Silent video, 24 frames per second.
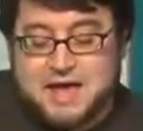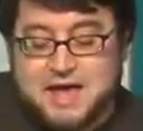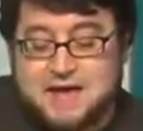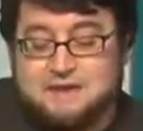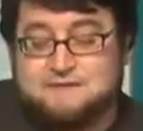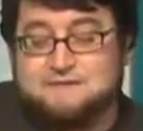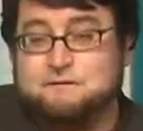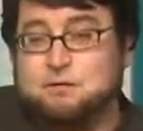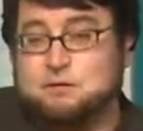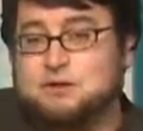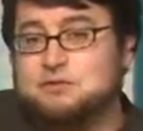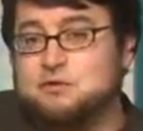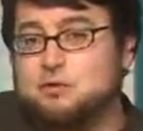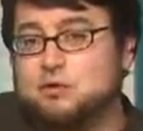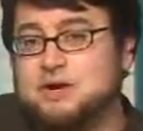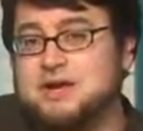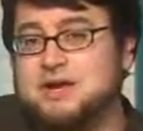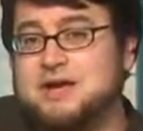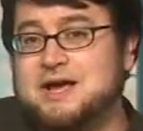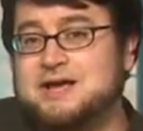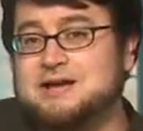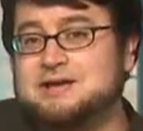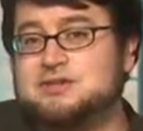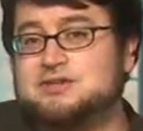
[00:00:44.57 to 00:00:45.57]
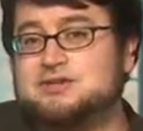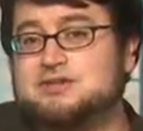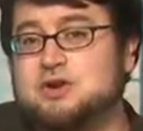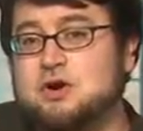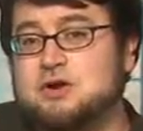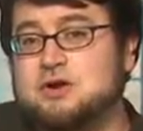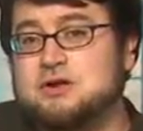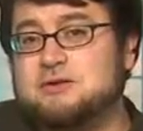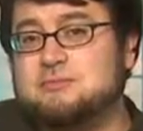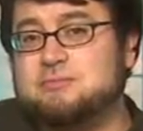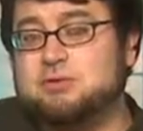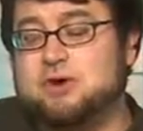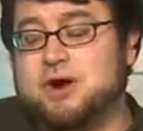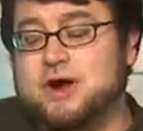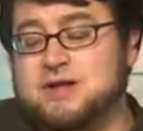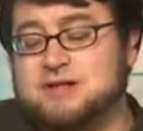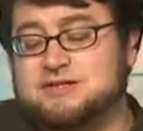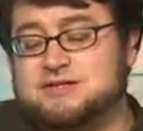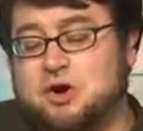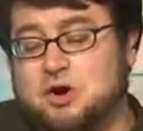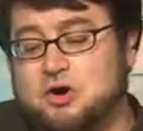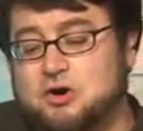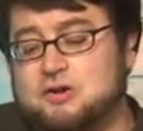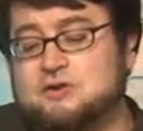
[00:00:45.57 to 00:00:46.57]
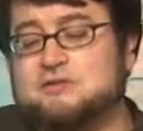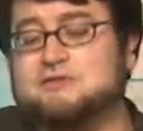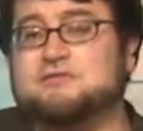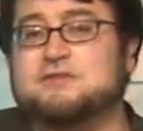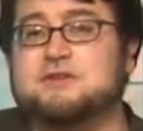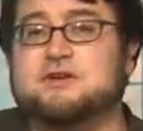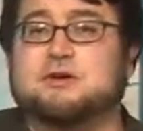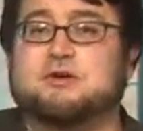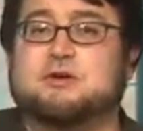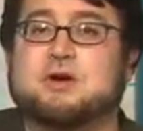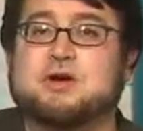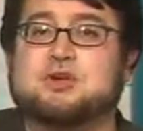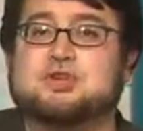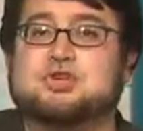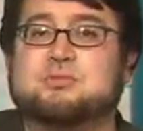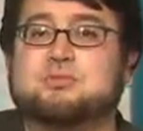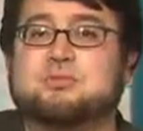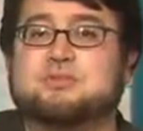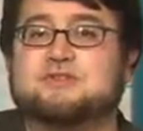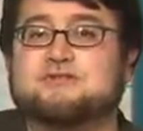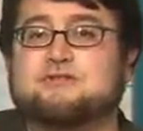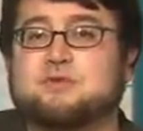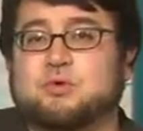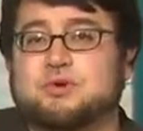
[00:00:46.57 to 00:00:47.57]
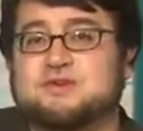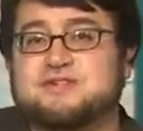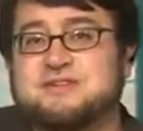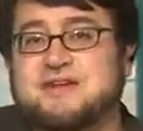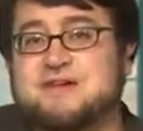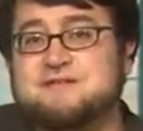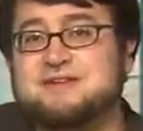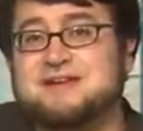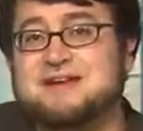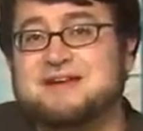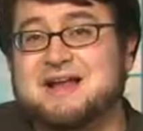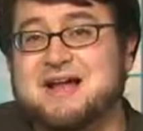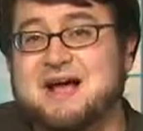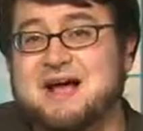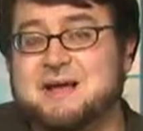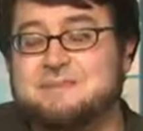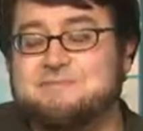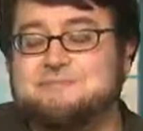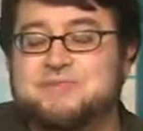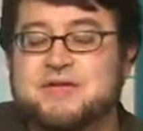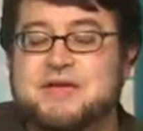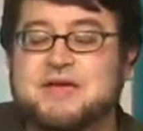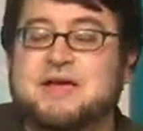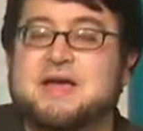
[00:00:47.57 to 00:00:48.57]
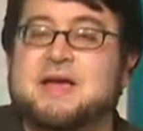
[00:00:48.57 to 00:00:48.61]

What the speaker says: At $449 the starting price, our configuration was $479,